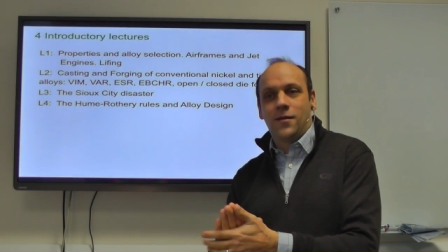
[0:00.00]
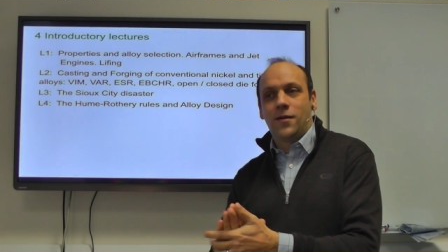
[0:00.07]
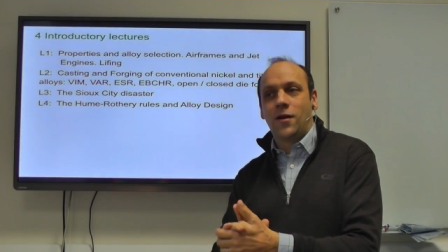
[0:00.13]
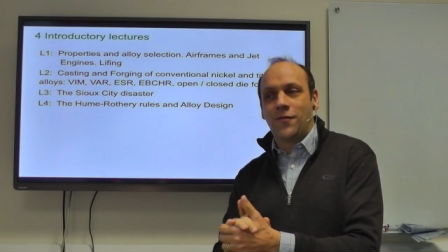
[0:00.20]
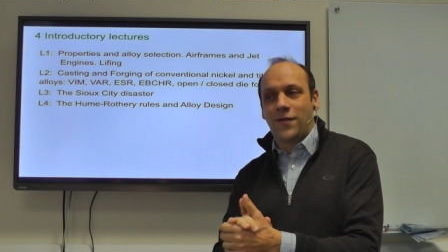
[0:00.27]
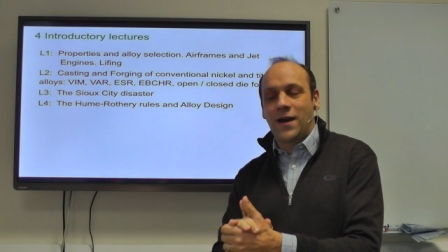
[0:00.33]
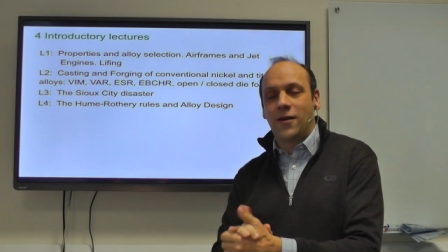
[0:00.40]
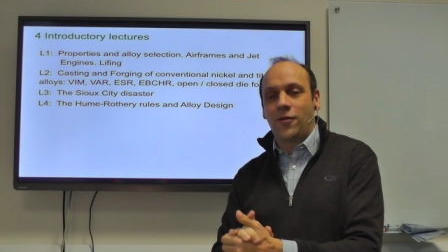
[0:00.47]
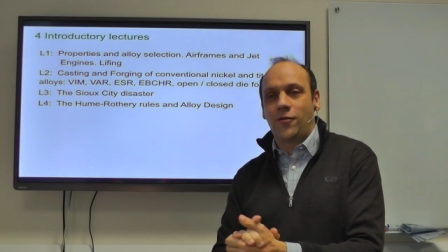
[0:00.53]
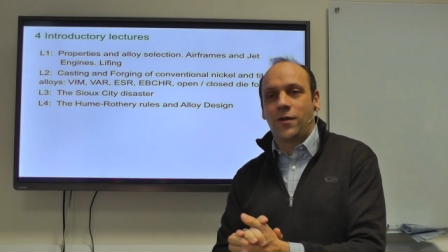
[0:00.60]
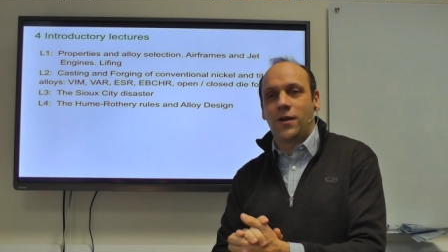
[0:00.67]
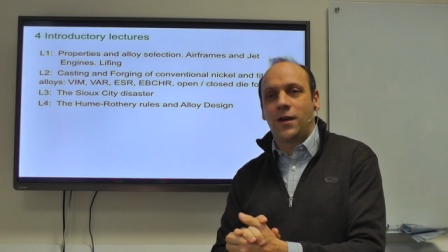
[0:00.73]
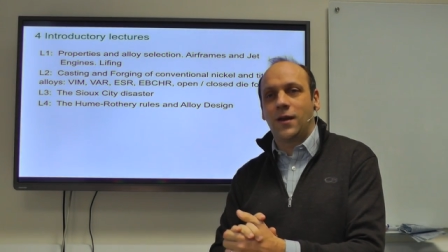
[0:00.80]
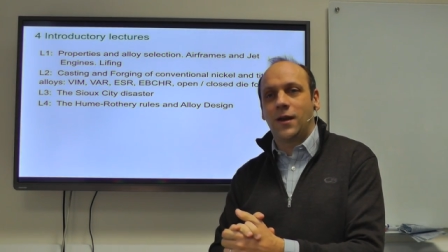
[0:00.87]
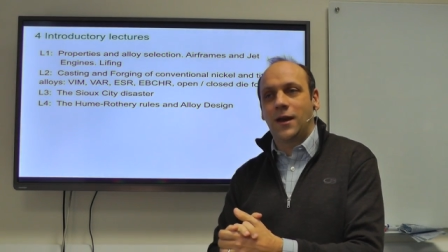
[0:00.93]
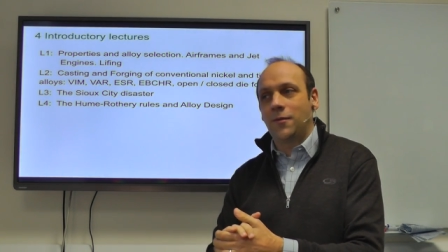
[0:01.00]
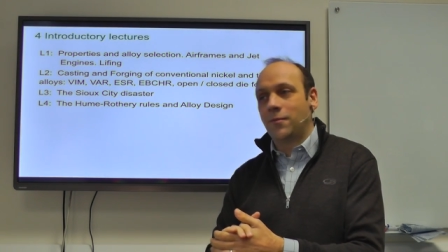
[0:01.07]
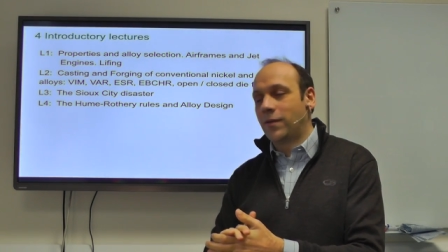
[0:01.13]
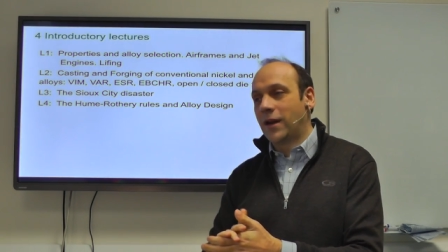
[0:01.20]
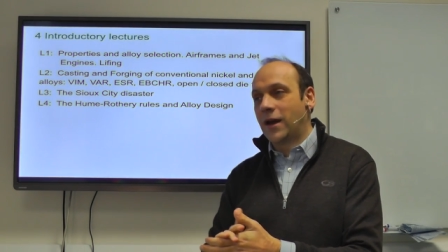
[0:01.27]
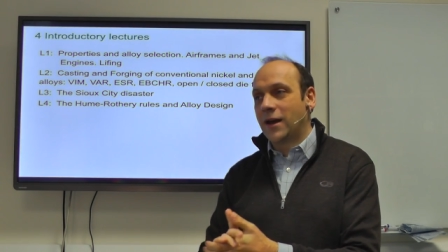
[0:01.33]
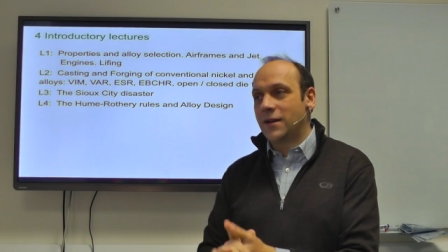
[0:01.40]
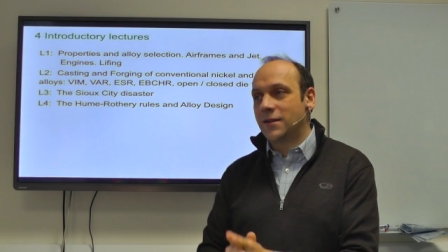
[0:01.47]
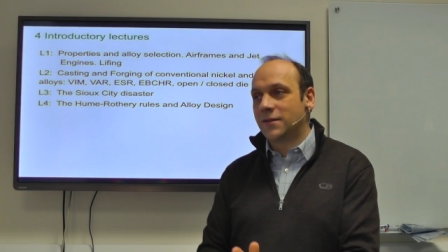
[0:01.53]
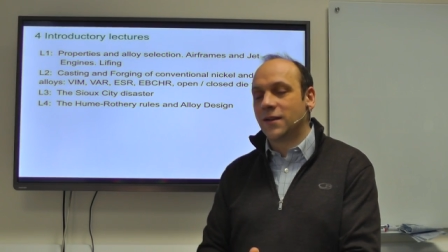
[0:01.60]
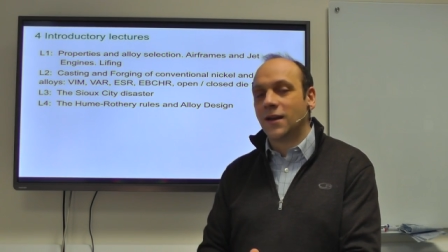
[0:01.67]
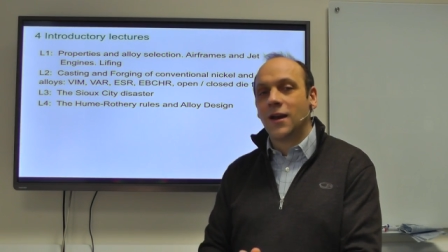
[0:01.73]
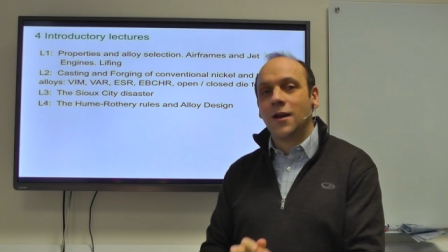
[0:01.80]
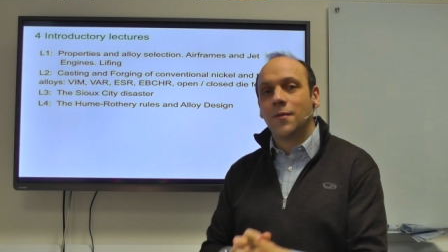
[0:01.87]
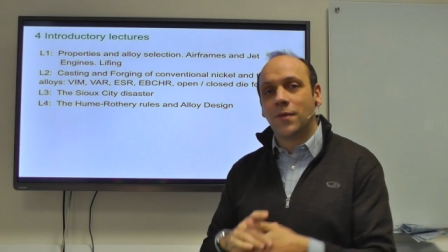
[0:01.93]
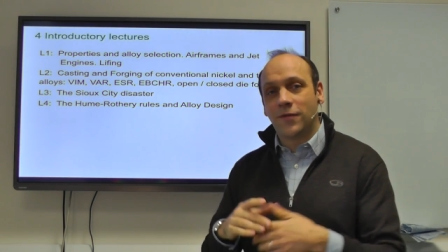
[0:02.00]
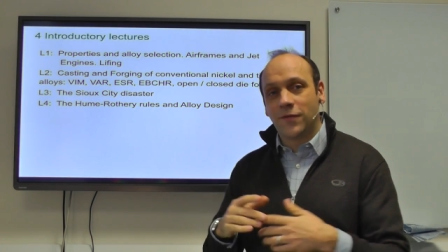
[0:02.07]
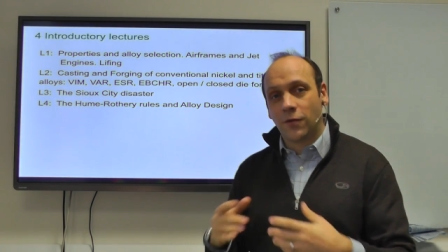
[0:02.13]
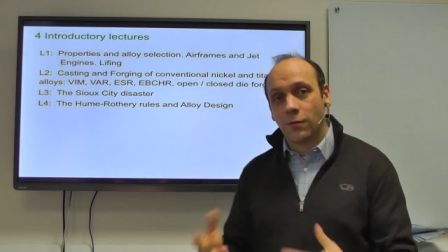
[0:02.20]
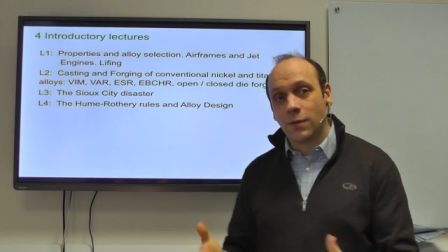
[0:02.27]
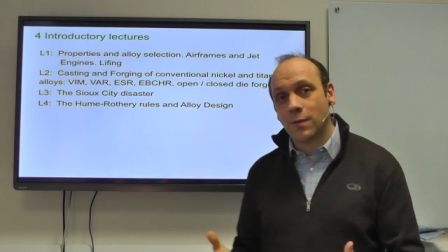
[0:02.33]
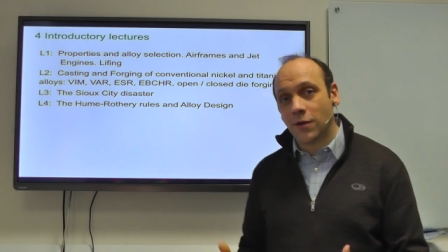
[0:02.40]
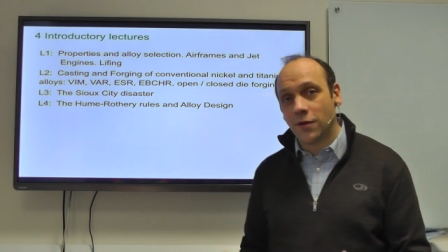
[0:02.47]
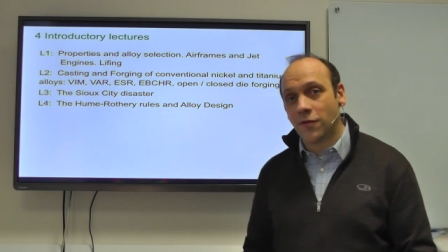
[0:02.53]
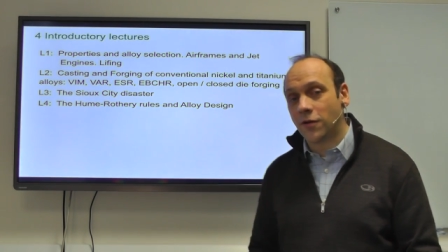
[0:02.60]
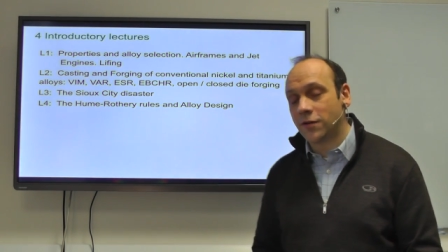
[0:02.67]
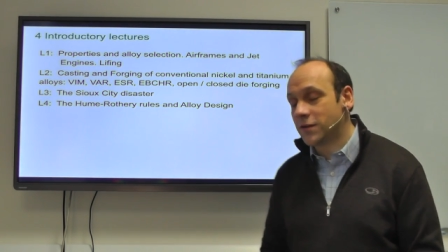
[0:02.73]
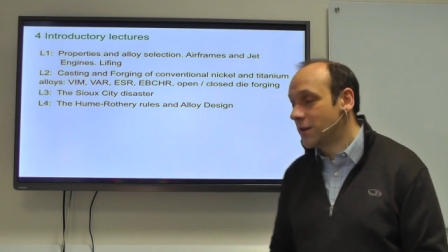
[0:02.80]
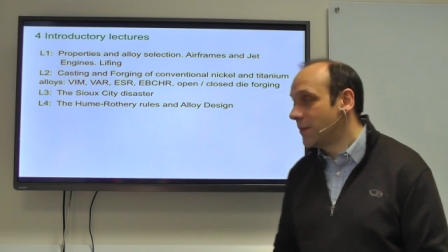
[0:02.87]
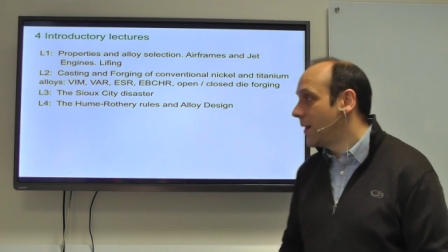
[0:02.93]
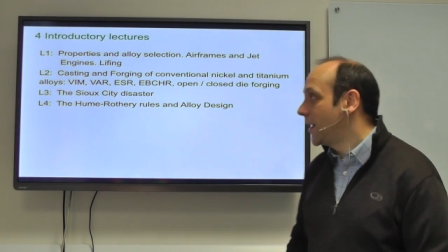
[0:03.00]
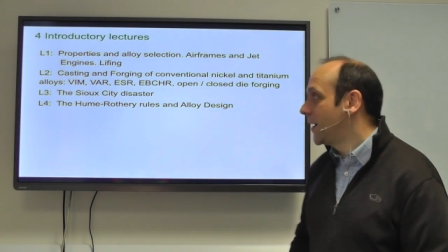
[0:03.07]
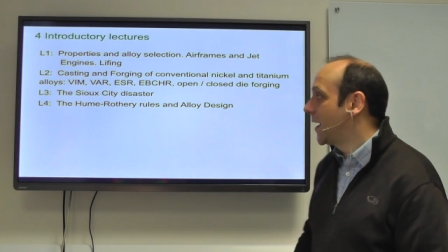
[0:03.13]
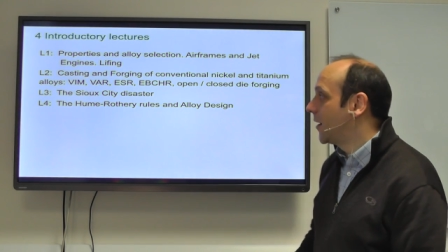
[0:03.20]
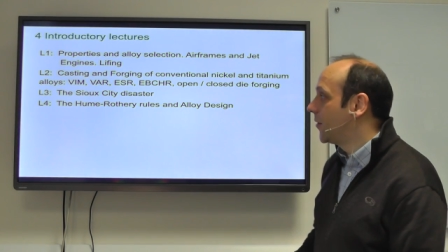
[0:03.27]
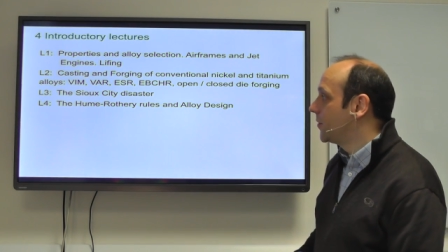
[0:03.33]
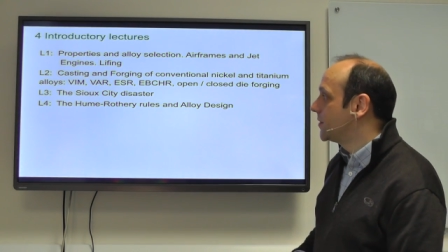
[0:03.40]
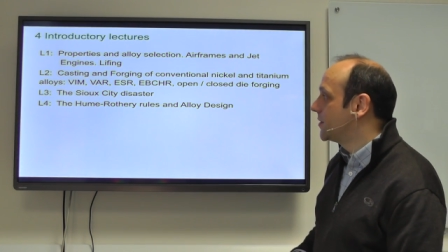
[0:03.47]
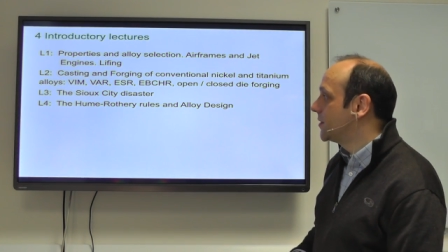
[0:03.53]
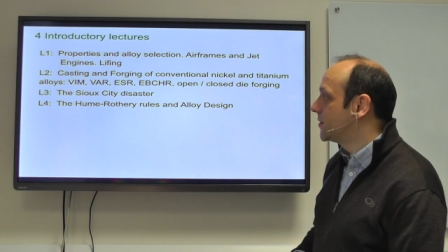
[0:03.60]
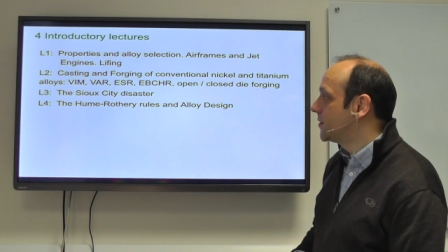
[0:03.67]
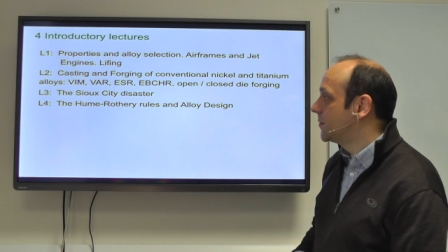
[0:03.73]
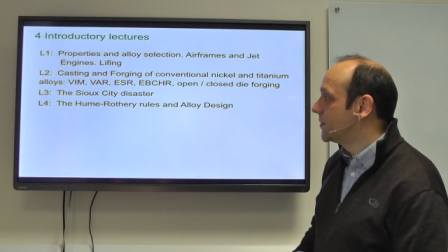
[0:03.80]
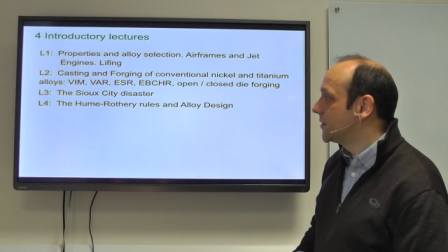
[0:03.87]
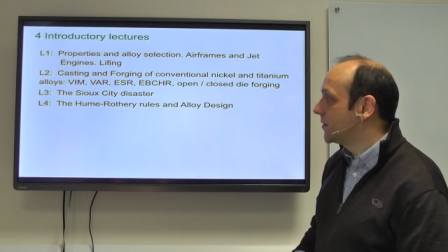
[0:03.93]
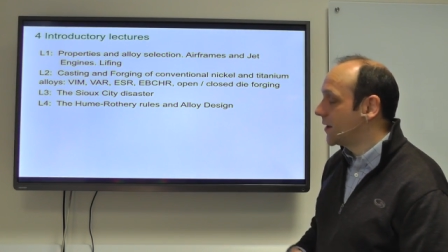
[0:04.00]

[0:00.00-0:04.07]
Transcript: of alloying in place before we move on to the main alloy systems,